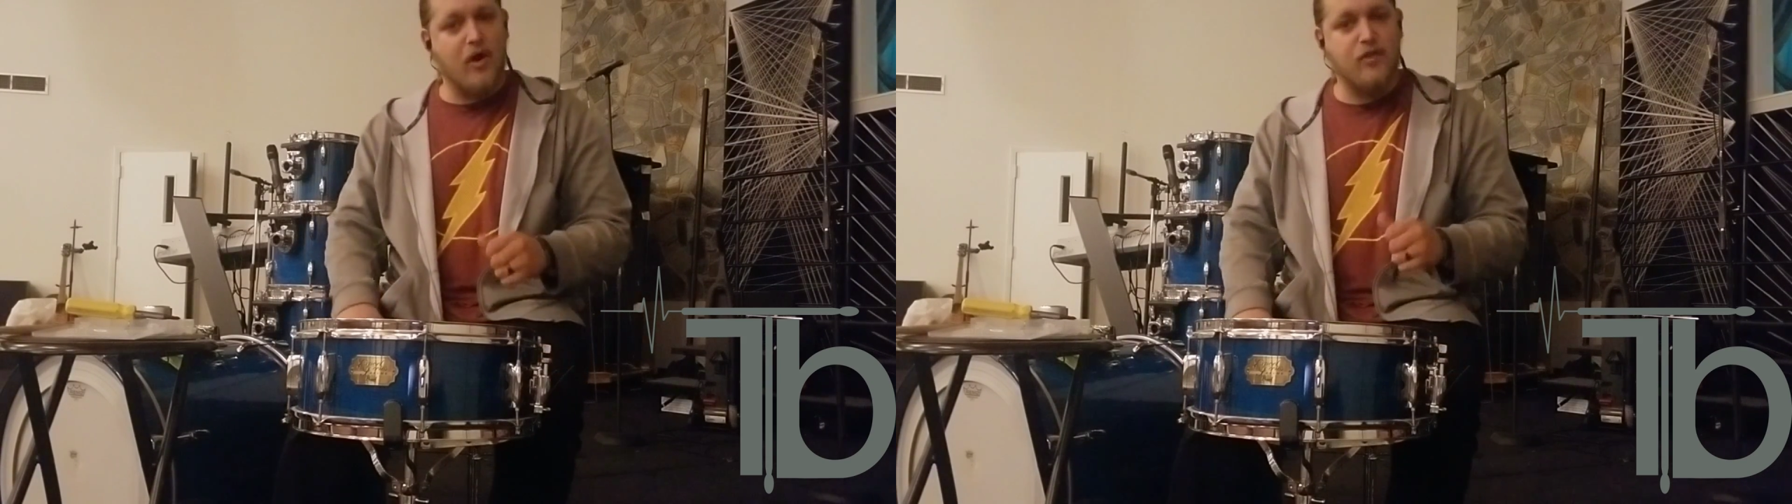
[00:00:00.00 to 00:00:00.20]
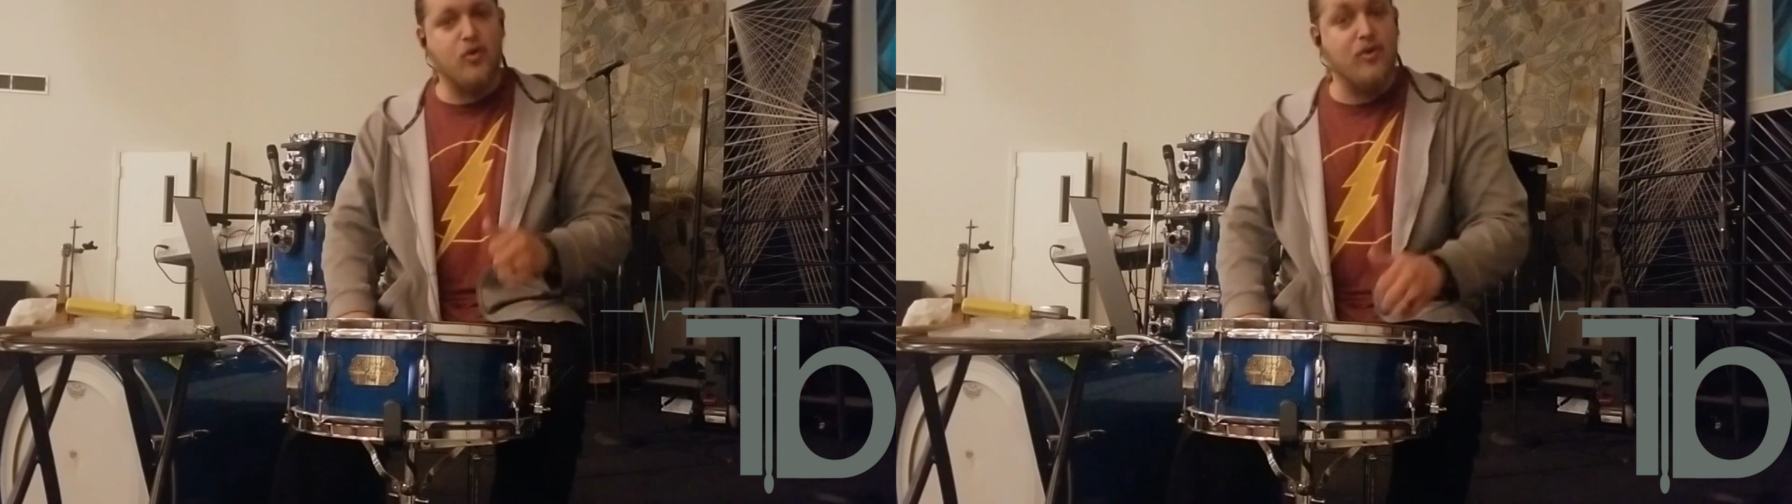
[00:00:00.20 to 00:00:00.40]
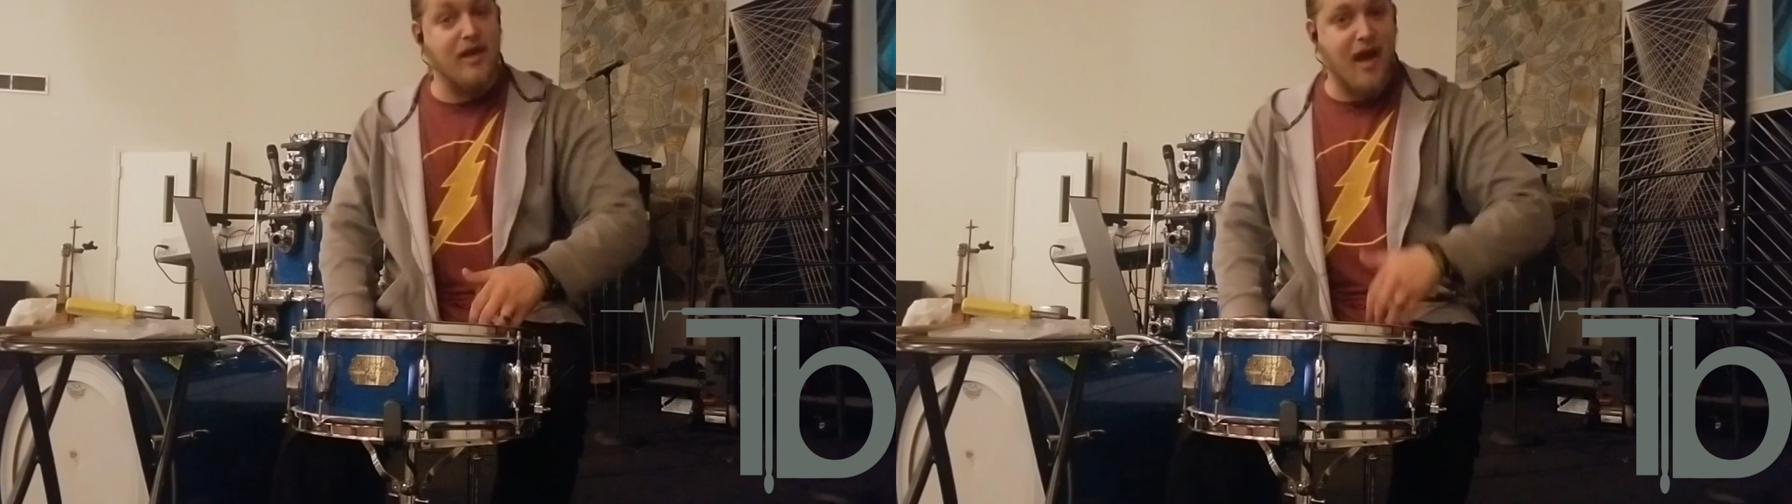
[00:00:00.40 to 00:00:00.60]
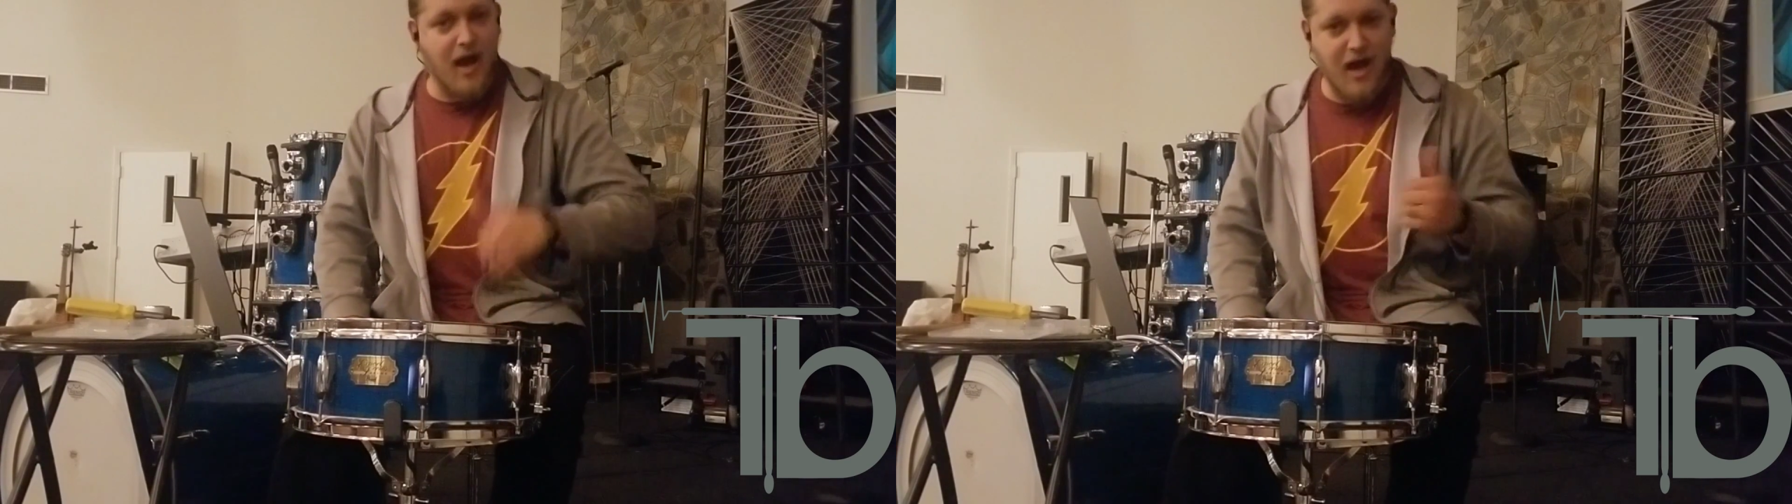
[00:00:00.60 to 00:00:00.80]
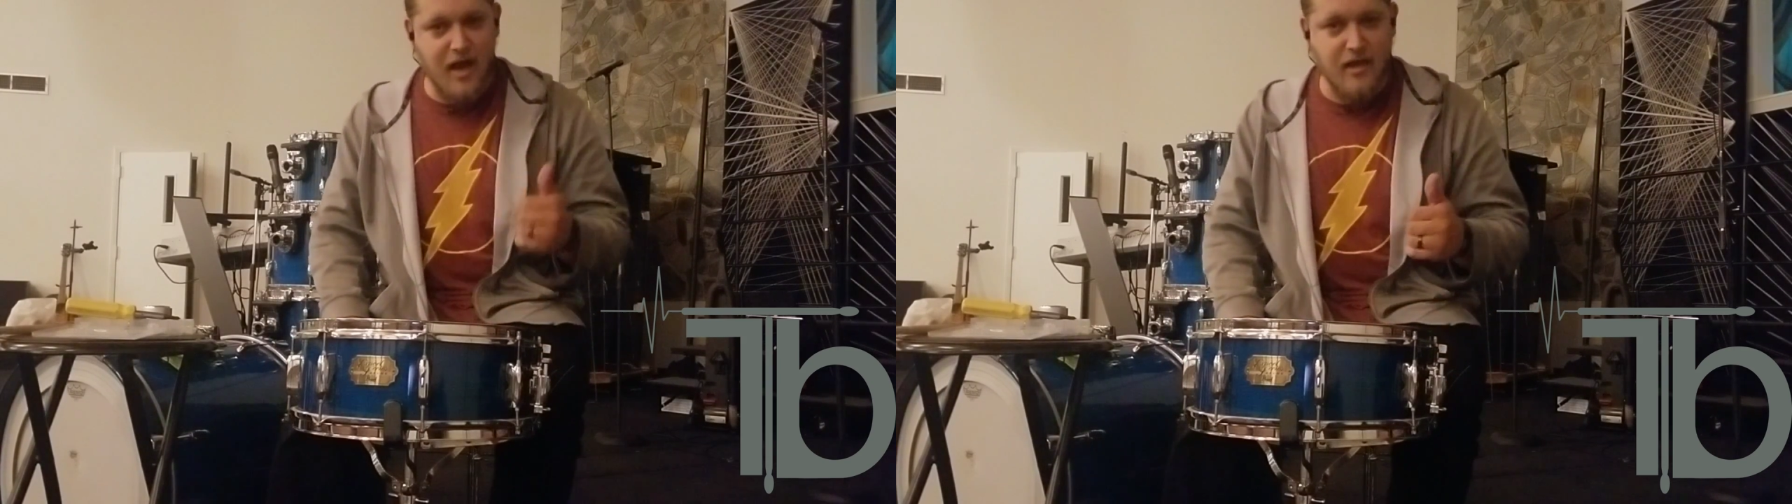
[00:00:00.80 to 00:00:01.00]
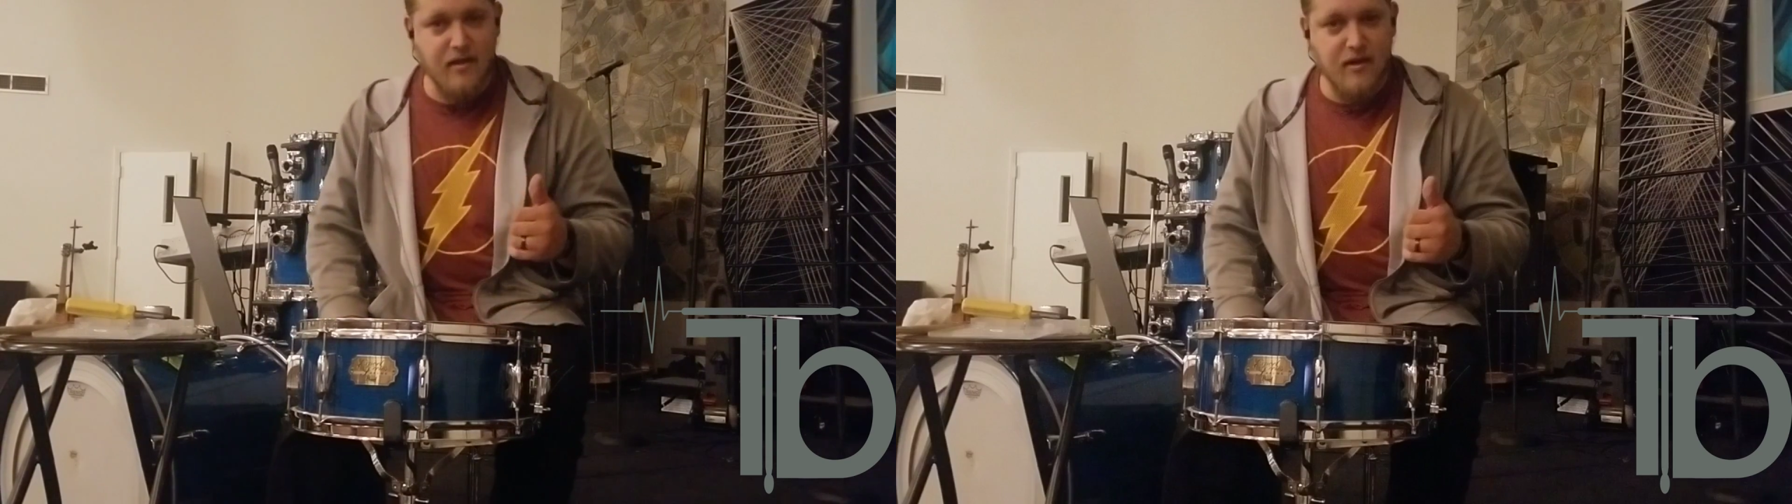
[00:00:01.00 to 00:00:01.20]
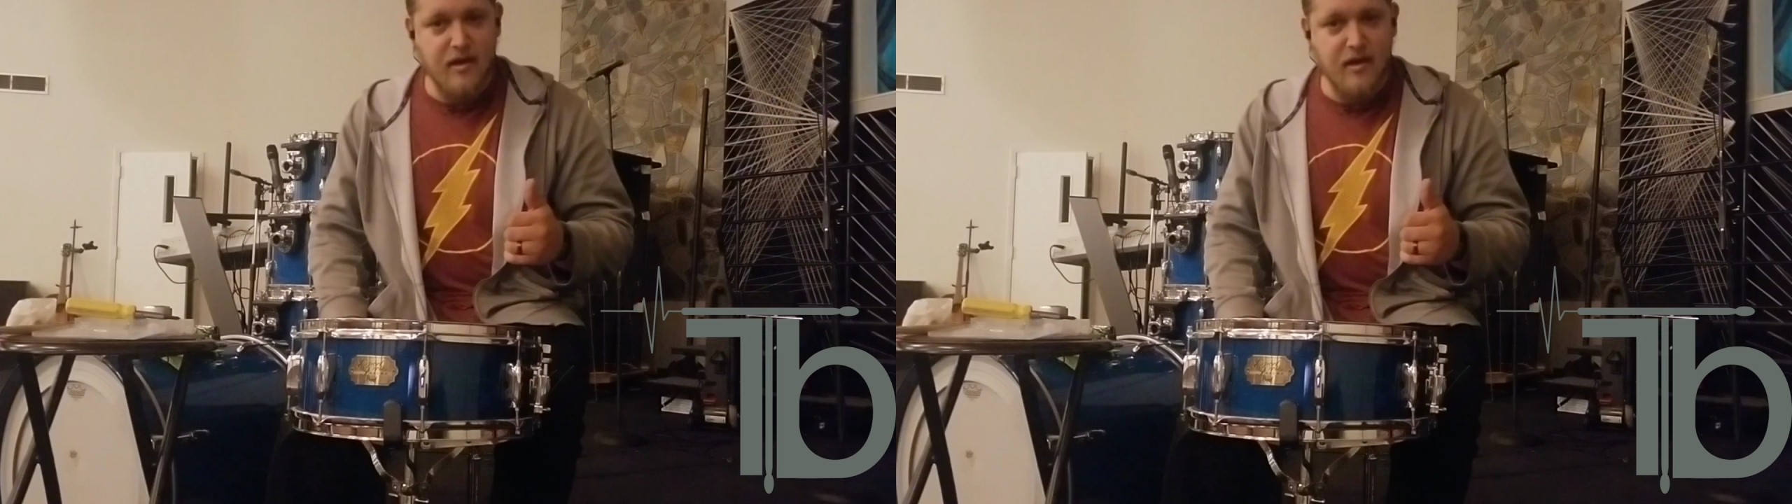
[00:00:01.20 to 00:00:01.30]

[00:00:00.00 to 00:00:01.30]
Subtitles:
I tuned it high,